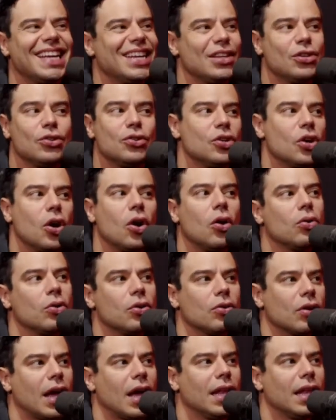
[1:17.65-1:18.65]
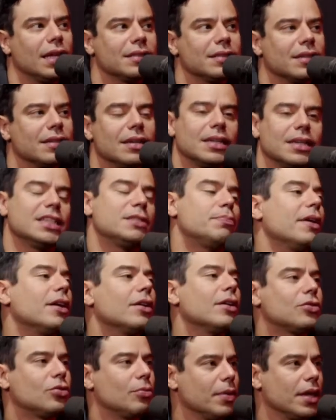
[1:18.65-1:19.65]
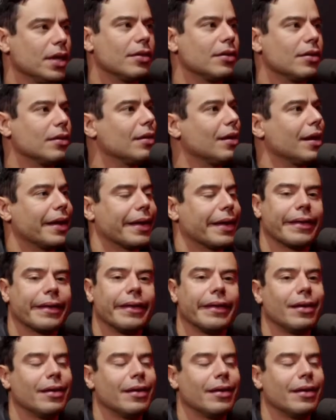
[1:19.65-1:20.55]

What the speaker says: you're at least it's better to be there like.